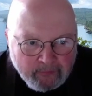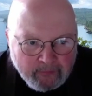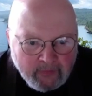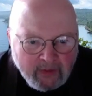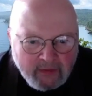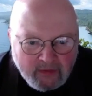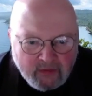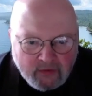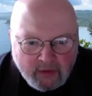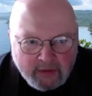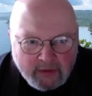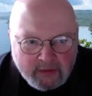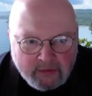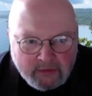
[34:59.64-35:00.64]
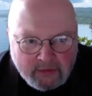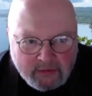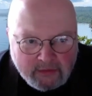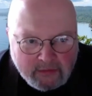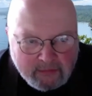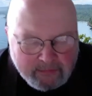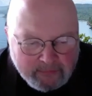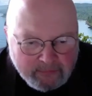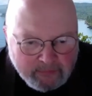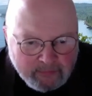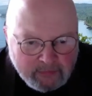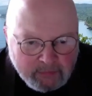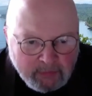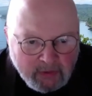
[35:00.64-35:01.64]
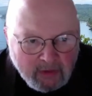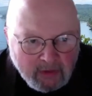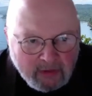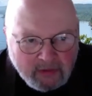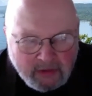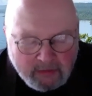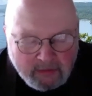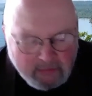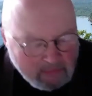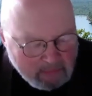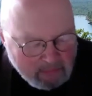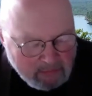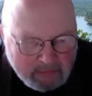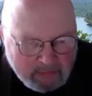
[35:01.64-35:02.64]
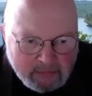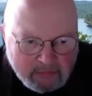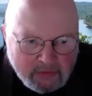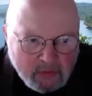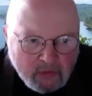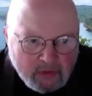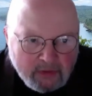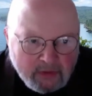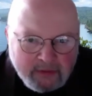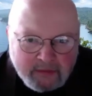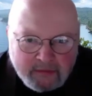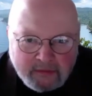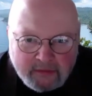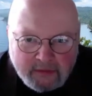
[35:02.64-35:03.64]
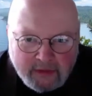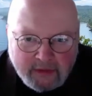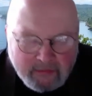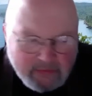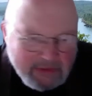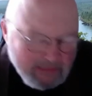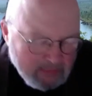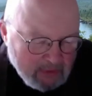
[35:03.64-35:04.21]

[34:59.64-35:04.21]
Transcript: And the sciences. Spent a lot of time in my early life. Even